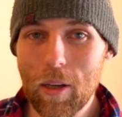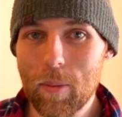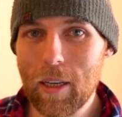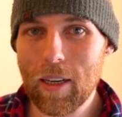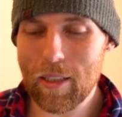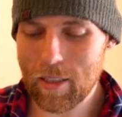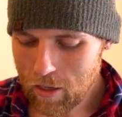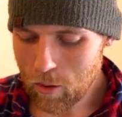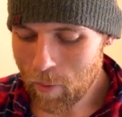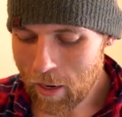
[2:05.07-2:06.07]
is because
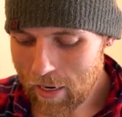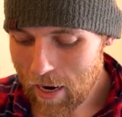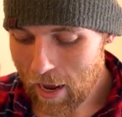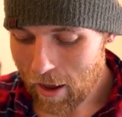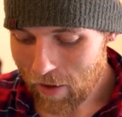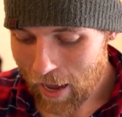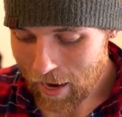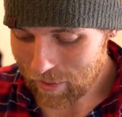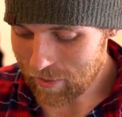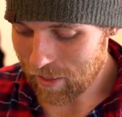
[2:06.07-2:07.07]
you might not have
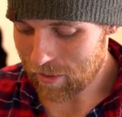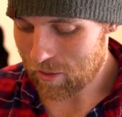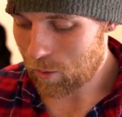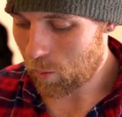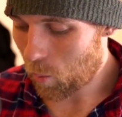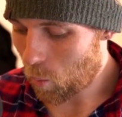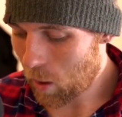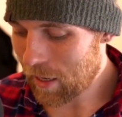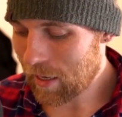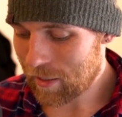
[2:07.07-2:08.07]
access to
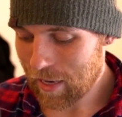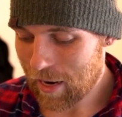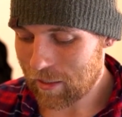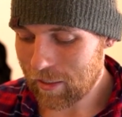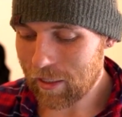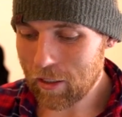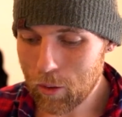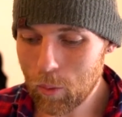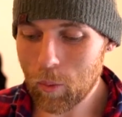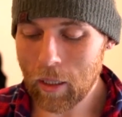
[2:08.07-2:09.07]
what exactly
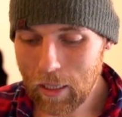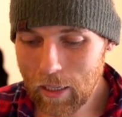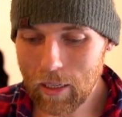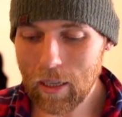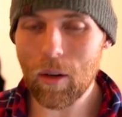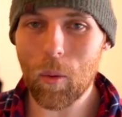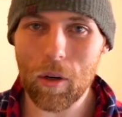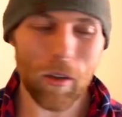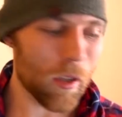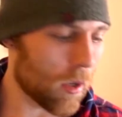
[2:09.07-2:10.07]
you need in
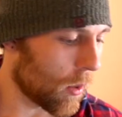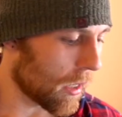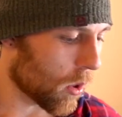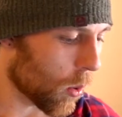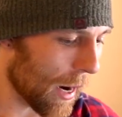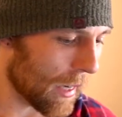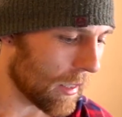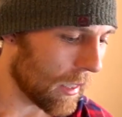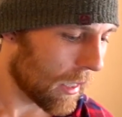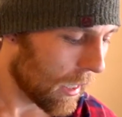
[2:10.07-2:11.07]
order to do this
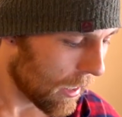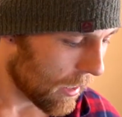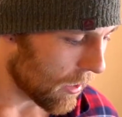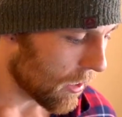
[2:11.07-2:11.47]
correctly. This